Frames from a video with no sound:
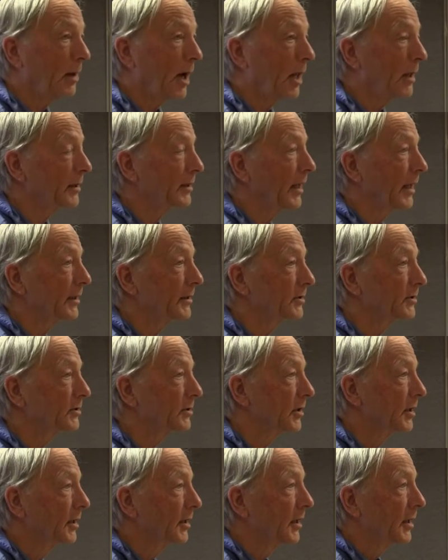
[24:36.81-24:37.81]
pollinators.
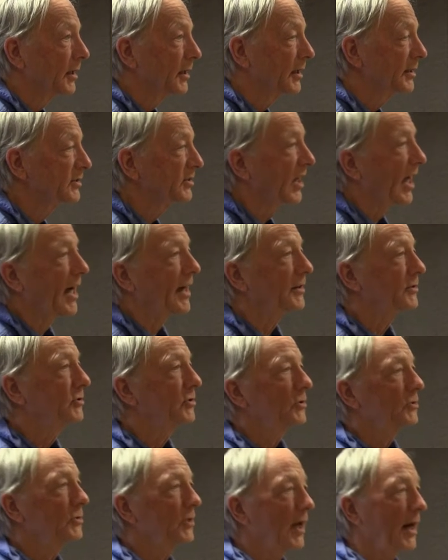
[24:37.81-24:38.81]
These guys
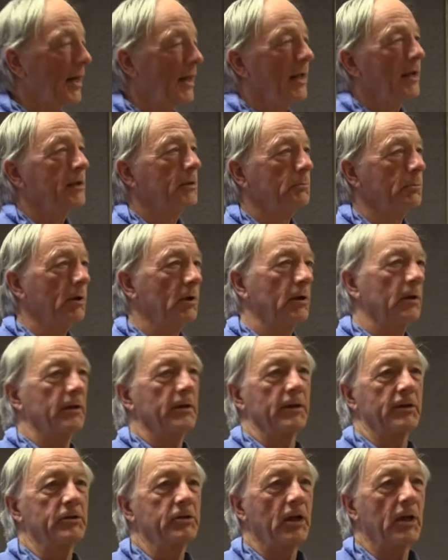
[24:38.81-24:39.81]
just kind of like the bull in
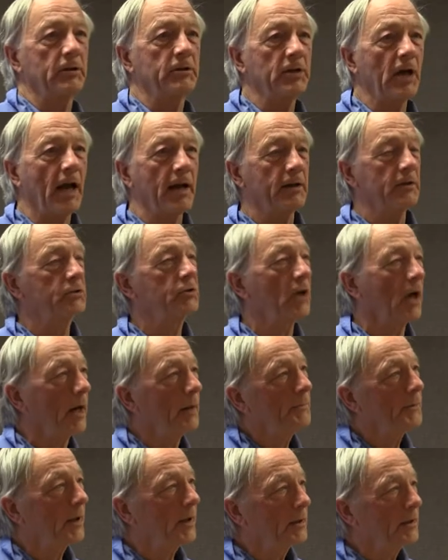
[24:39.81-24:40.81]
the ch china
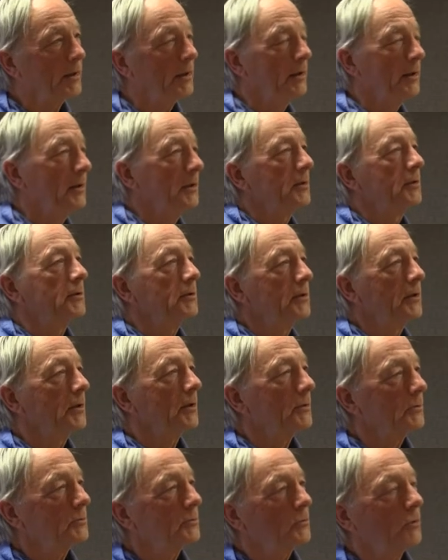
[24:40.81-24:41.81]
shop. They, you
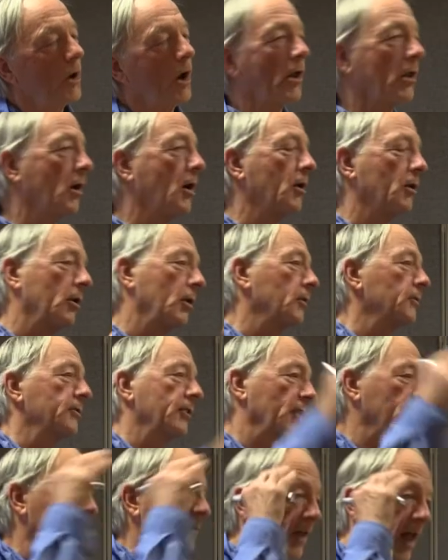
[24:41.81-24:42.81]
know, crawl all
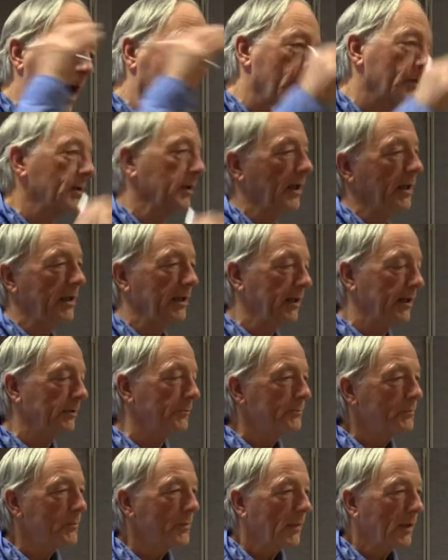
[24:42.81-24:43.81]
over the flower
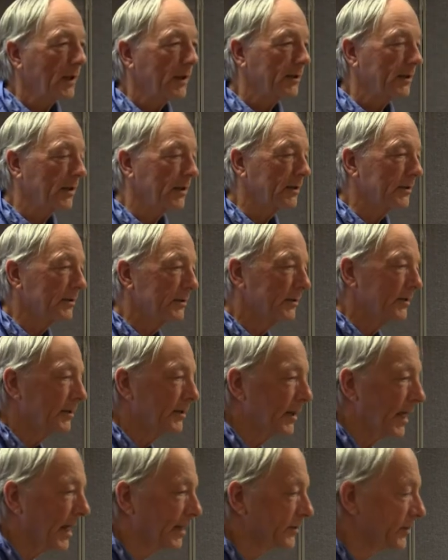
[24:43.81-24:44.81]
getting the
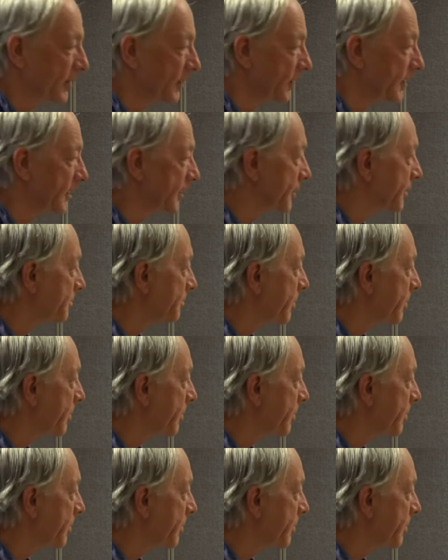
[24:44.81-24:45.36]
nectar and the